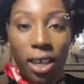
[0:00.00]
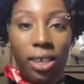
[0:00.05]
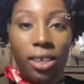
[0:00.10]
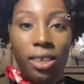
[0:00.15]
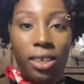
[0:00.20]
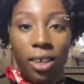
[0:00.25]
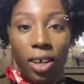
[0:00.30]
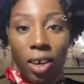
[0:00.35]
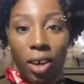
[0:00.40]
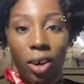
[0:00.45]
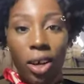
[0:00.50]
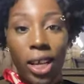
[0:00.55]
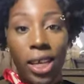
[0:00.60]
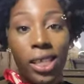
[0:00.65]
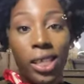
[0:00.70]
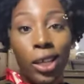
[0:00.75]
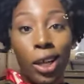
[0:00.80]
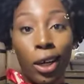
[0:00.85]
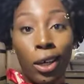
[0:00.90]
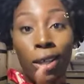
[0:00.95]
So
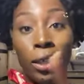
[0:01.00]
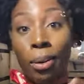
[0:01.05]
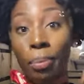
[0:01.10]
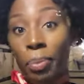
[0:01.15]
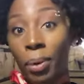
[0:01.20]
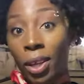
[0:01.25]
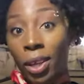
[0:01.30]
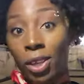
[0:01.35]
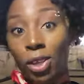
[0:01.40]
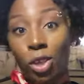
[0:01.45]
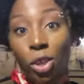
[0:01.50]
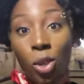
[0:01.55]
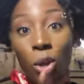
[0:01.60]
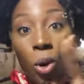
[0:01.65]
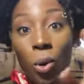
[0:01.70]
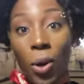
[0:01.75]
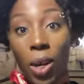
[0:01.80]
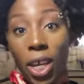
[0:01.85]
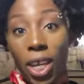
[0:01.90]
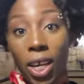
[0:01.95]
it's not gonna be a
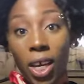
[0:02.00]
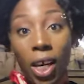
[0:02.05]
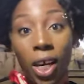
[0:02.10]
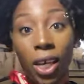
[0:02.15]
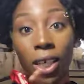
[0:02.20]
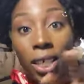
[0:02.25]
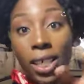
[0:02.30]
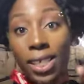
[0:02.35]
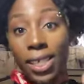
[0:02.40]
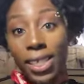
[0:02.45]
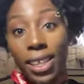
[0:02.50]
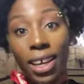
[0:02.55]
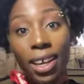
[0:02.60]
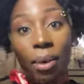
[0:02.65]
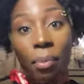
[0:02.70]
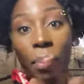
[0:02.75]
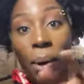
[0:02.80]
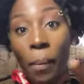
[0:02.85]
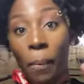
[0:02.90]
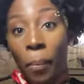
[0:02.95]
story you're gonna see
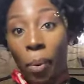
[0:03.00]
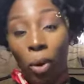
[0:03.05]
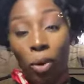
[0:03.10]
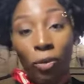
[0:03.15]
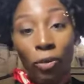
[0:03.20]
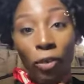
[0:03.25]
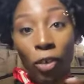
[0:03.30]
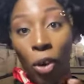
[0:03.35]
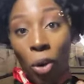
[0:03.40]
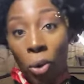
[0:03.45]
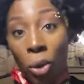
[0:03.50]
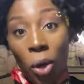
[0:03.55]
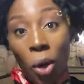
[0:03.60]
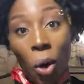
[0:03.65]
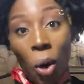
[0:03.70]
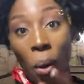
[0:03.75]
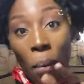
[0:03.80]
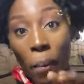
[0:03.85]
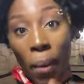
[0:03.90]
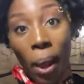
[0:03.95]
in my portfolio
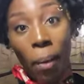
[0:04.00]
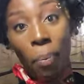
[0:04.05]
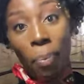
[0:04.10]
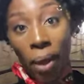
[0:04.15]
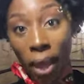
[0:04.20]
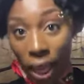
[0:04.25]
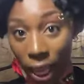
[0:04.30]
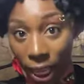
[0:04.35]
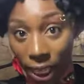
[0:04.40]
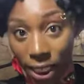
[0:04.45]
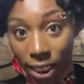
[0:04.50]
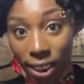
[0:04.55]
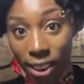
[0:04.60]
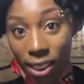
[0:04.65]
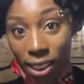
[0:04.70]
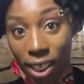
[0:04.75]
on my page.